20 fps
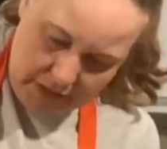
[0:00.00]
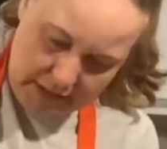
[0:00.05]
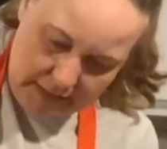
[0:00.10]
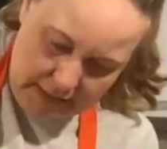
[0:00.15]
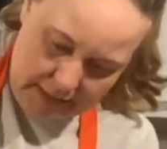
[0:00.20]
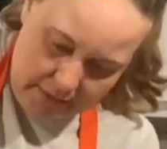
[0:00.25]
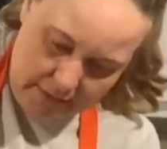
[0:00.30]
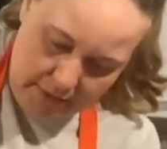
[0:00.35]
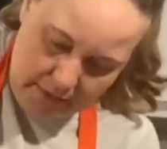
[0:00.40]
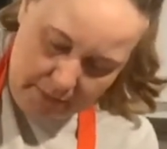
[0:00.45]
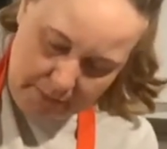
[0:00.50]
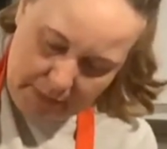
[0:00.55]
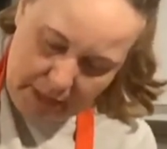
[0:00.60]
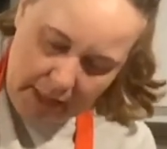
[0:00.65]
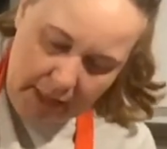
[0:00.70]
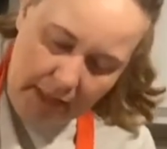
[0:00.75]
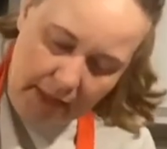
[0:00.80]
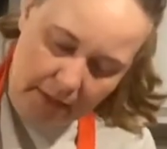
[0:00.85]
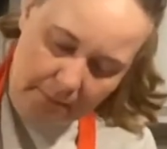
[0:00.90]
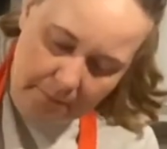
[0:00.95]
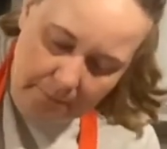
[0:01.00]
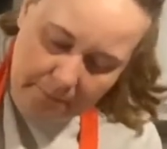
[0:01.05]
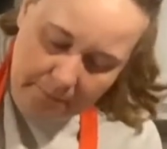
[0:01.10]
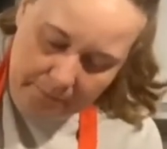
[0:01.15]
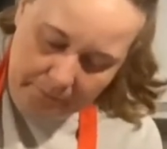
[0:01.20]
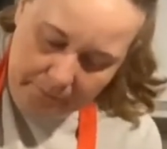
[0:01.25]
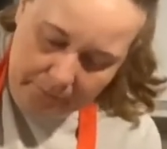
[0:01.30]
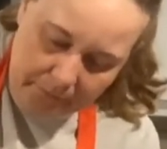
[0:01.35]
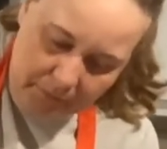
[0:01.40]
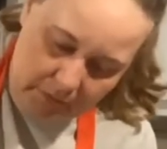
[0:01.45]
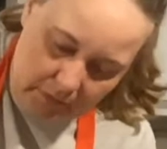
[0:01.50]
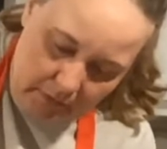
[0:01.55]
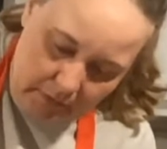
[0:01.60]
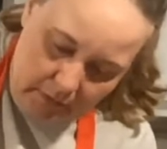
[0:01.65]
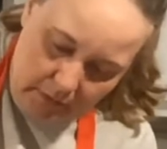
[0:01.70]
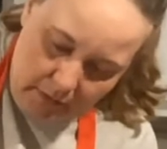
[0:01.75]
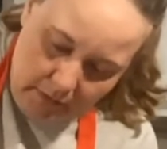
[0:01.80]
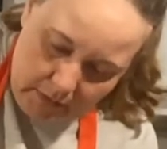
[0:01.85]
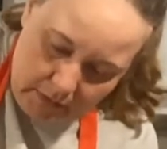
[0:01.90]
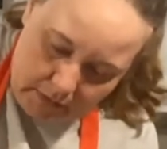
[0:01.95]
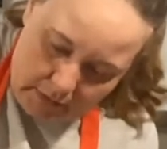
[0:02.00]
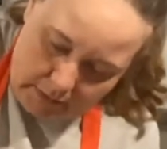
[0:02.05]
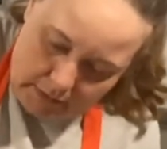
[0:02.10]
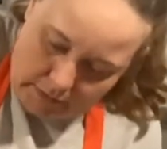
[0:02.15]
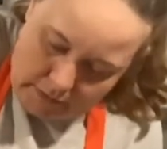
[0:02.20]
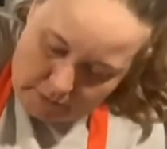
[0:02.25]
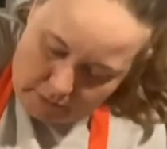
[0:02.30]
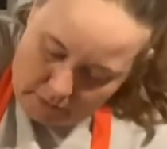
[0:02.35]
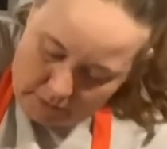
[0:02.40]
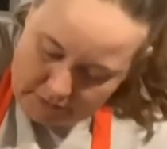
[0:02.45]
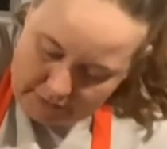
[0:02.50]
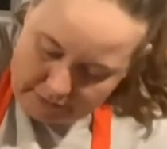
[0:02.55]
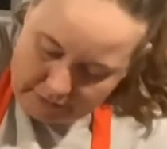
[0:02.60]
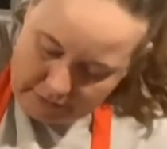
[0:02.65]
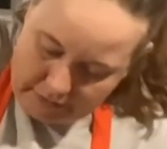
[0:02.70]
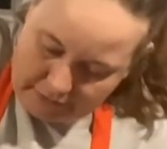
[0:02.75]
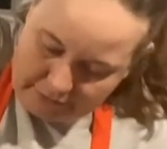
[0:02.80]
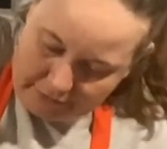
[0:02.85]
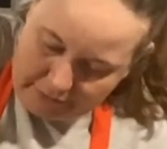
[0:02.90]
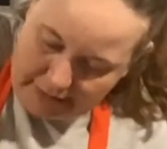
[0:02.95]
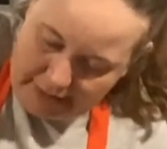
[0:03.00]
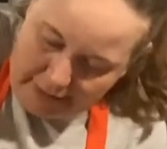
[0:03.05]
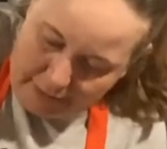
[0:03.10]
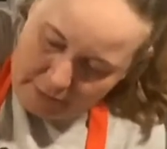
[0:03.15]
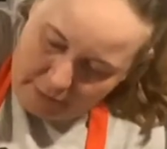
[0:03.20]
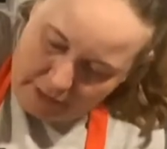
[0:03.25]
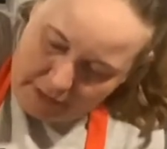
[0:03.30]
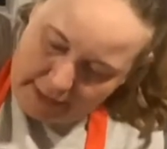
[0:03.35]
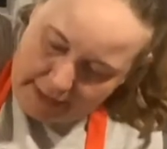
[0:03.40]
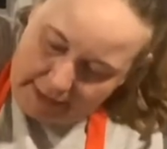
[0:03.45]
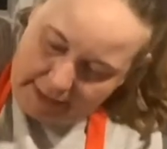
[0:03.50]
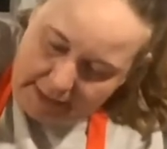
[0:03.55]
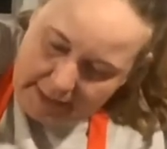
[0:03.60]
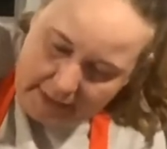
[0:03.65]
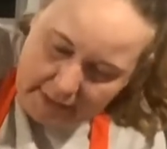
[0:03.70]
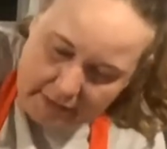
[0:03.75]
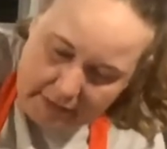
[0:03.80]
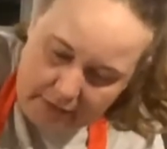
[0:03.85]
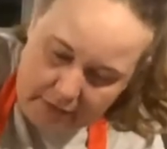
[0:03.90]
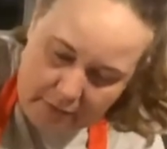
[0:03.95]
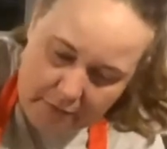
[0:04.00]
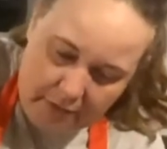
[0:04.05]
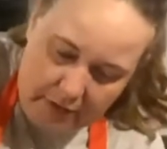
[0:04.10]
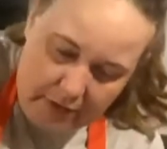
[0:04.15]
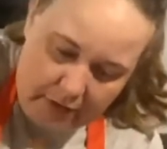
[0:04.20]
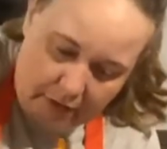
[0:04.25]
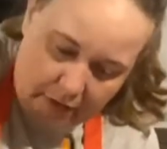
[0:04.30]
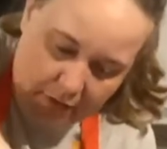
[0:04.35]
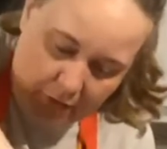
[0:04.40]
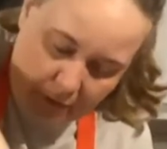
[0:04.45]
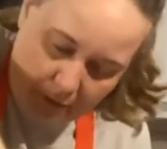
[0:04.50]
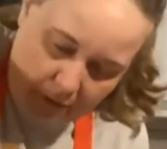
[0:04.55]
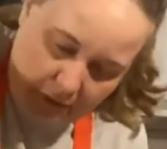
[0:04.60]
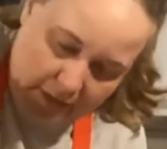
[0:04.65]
down on the bottom. Don't leave any flour hanging out anywhere. You want